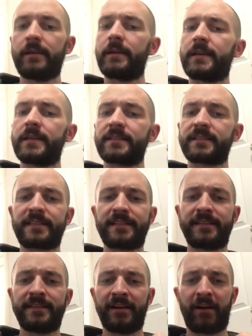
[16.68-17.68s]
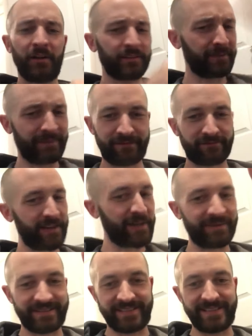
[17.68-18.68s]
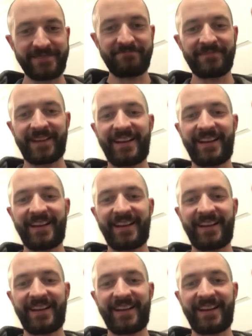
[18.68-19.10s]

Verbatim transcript: It is the ultimate frequency.